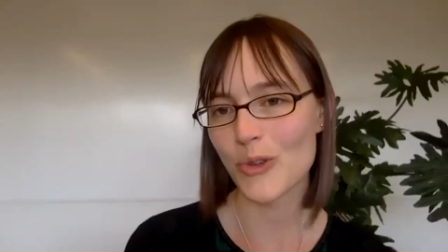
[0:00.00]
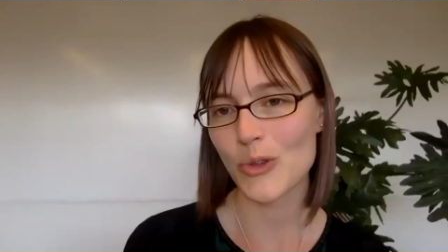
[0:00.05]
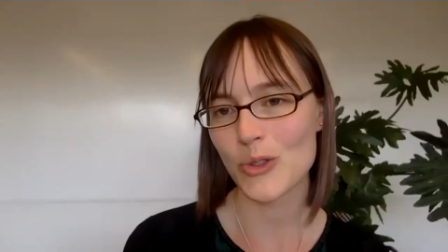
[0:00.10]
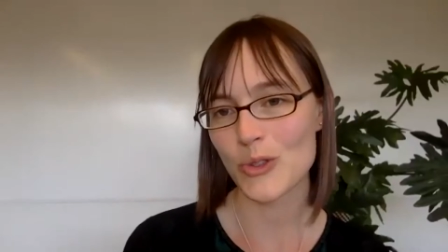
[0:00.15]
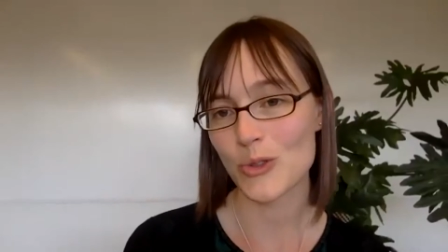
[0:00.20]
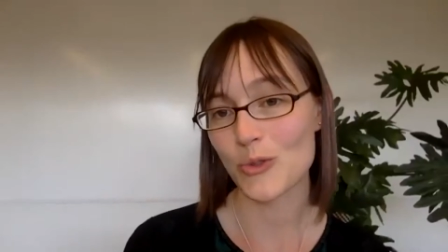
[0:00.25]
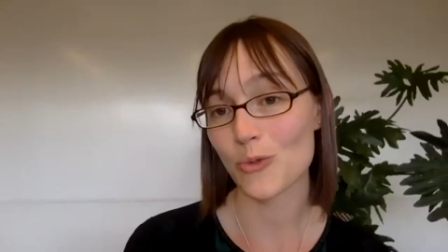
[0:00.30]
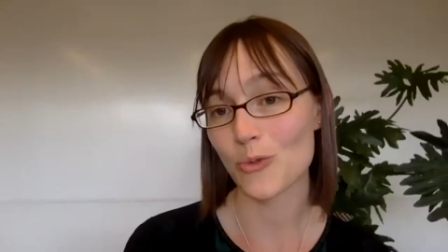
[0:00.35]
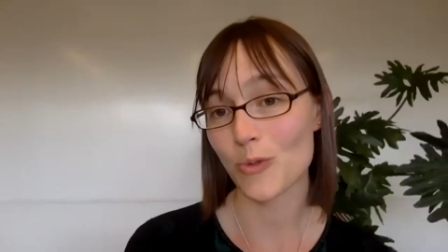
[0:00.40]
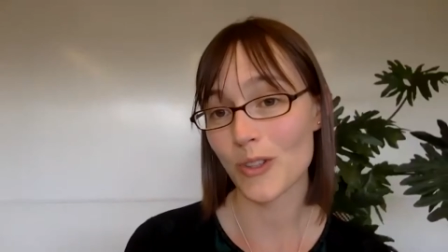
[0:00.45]

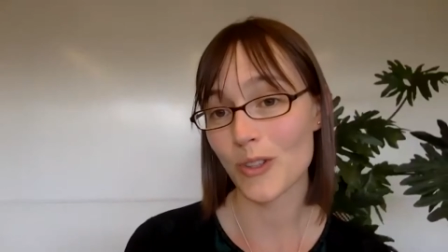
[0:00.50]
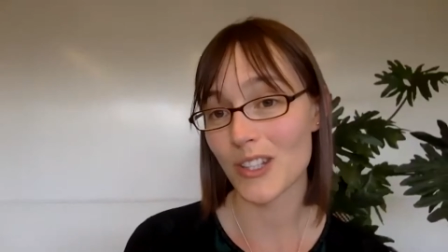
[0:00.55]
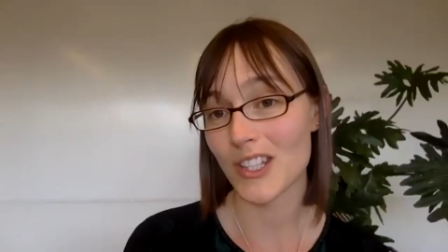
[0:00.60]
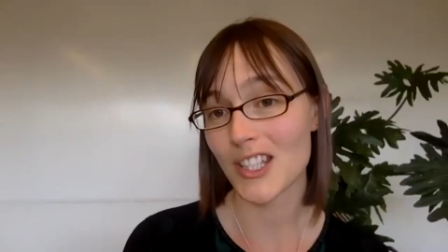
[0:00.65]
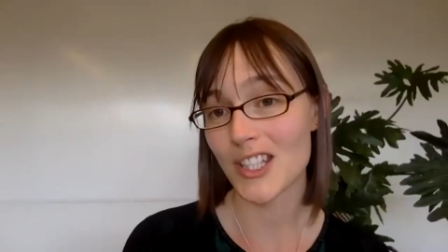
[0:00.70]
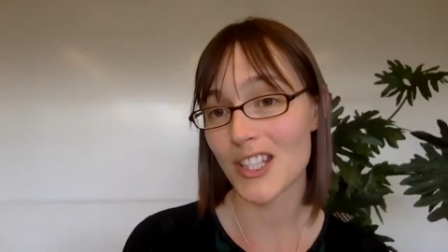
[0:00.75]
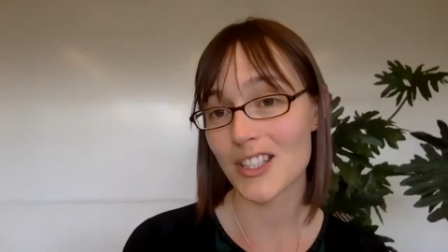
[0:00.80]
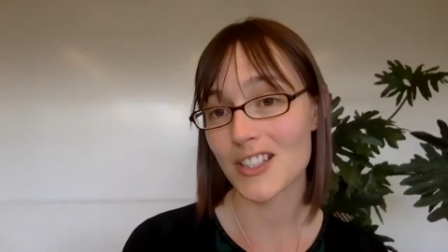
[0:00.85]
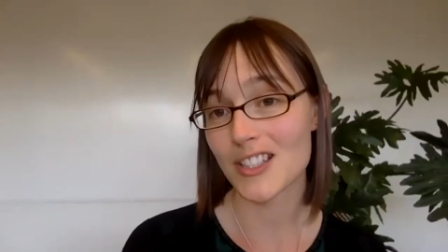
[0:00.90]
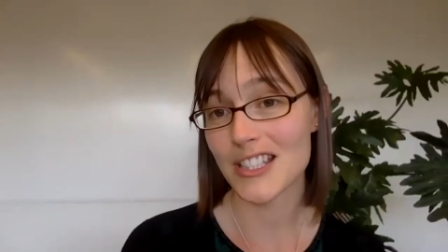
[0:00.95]
I'm sure
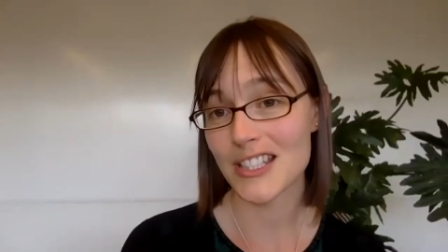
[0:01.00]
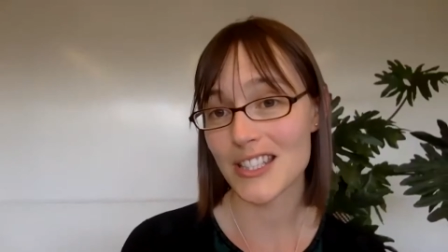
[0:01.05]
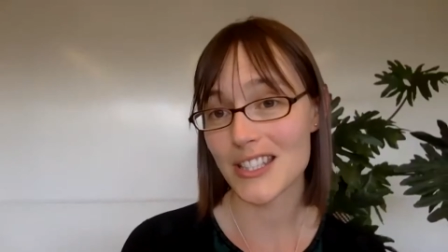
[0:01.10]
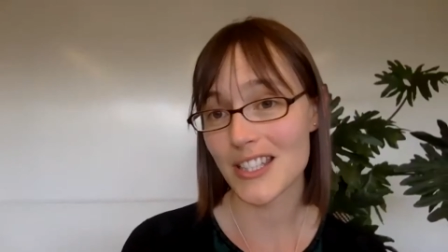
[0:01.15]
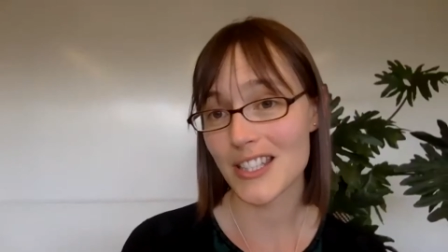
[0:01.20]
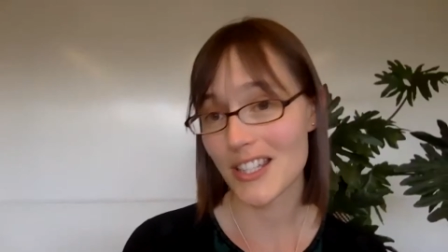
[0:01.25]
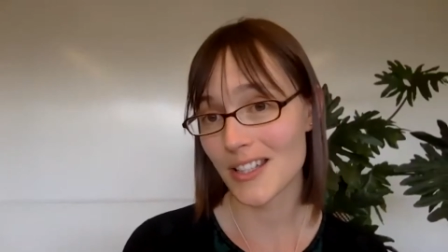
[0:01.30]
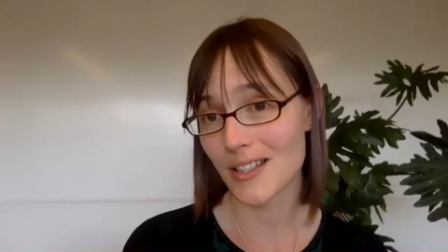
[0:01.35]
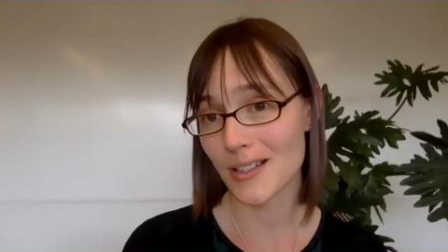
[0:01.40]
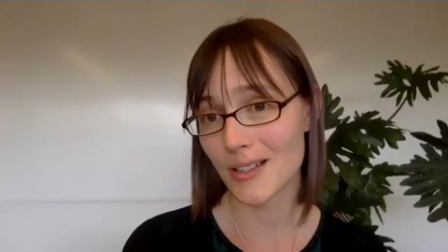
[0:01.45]
folks are really
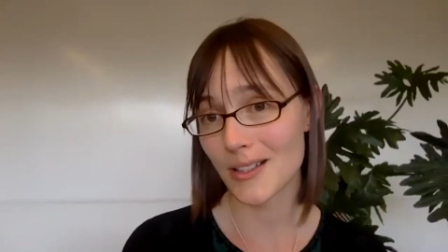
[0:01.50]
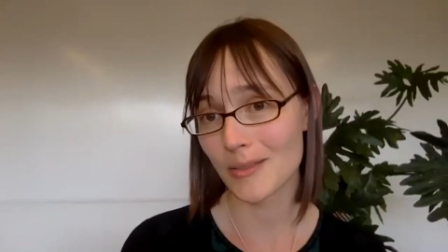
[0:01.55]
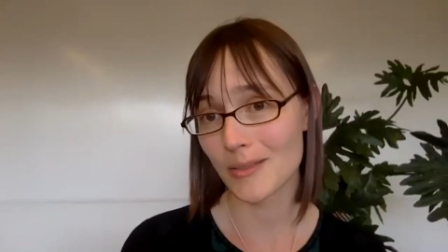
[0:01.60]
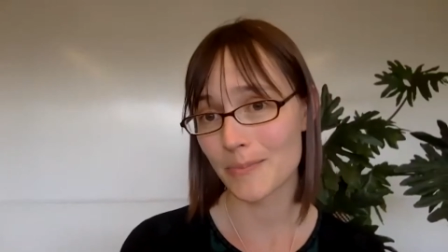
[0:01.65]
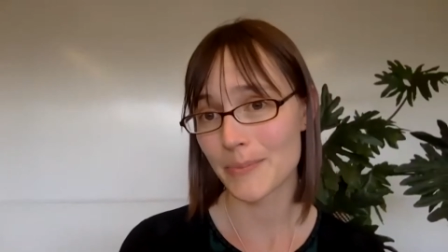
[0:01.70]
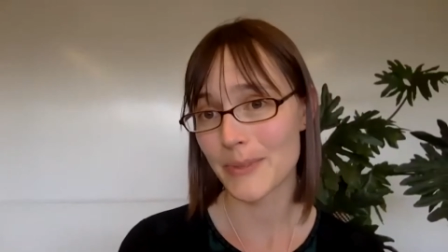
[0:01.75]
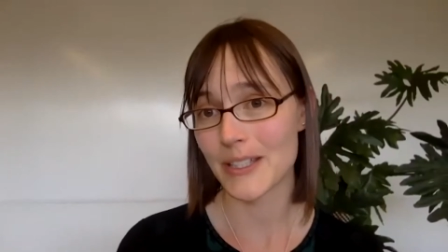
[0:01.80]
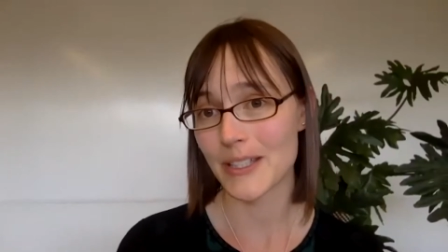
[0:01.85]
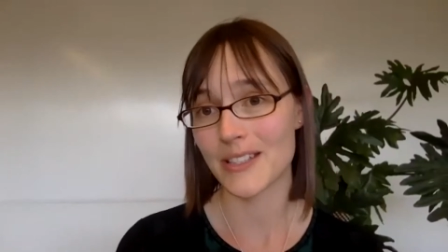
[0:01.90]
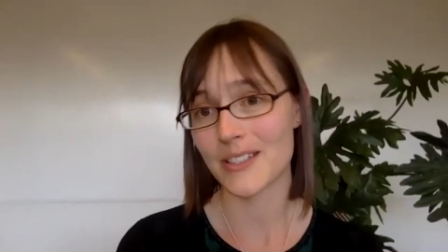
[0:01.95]
curious to
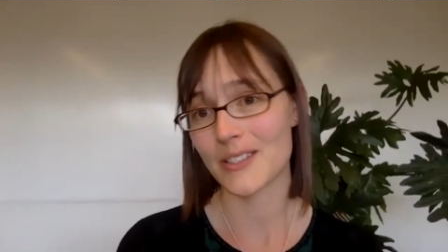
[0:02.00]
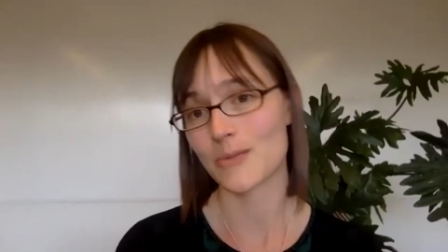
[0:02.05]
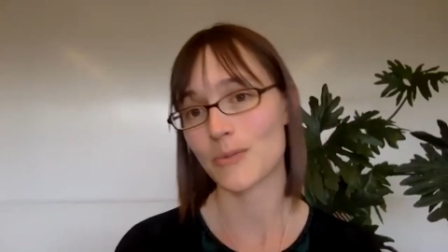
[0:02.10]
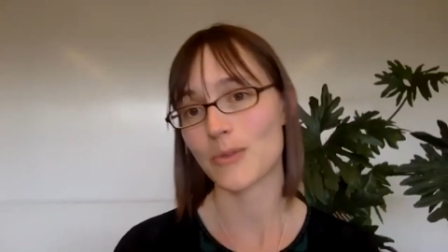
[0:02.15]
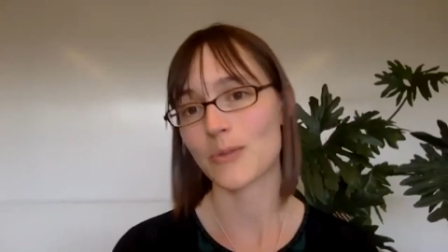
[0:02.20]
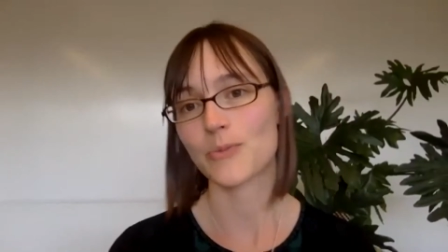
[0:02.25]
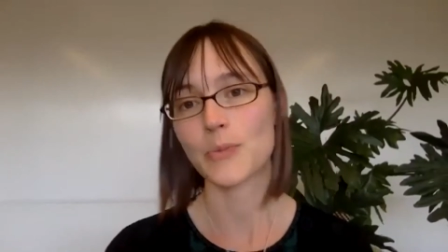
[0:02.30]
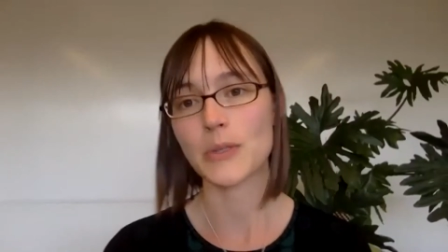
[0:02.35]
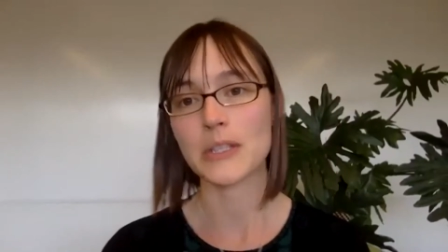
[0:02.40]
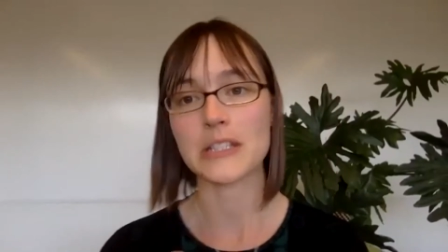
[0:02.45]
hear
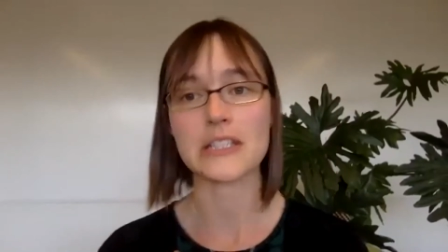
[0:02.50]
because we've